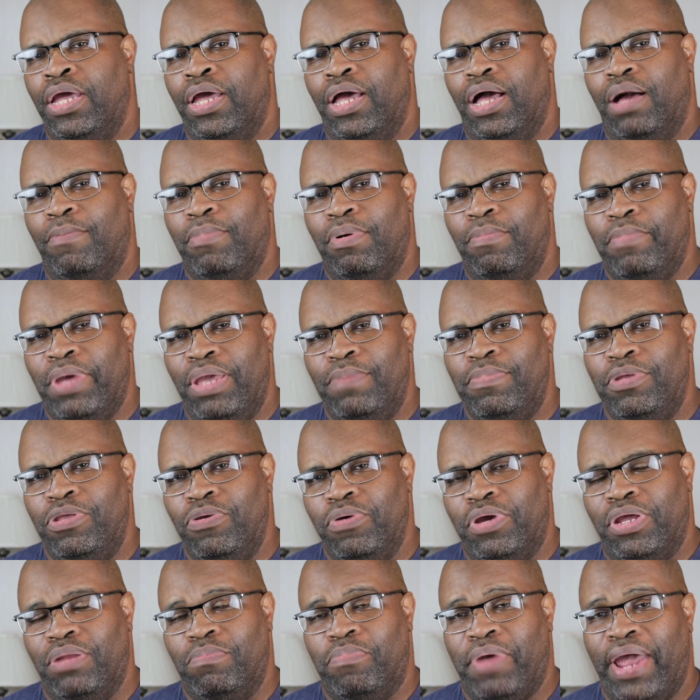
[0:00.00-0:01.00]
but maybe
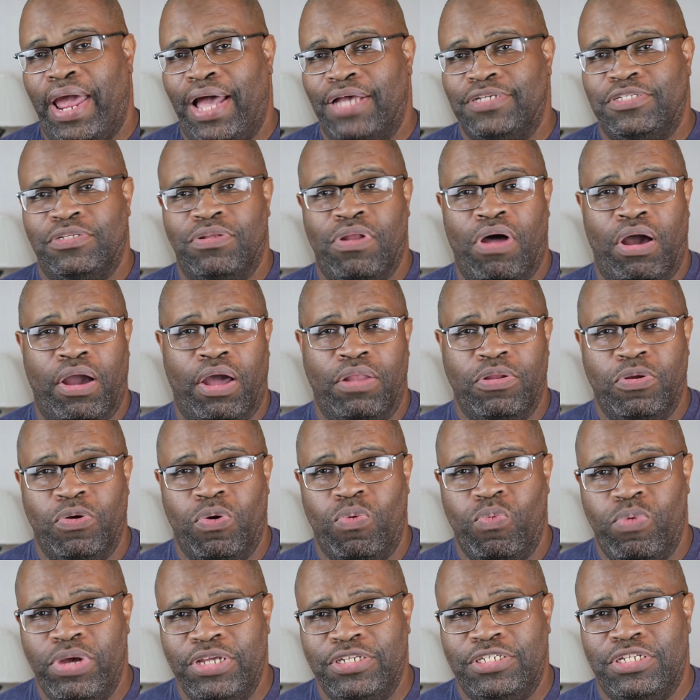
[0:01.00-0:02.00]
you can pass along a
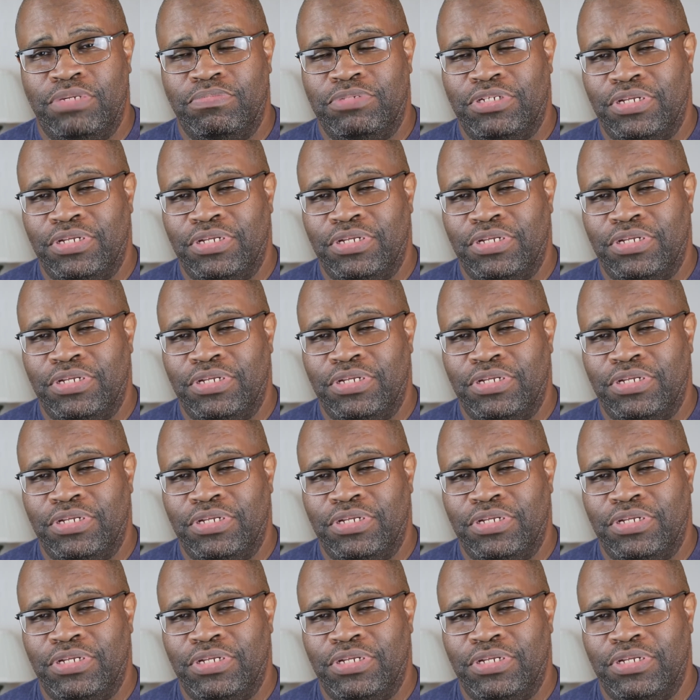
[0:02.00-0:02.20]
little wisdom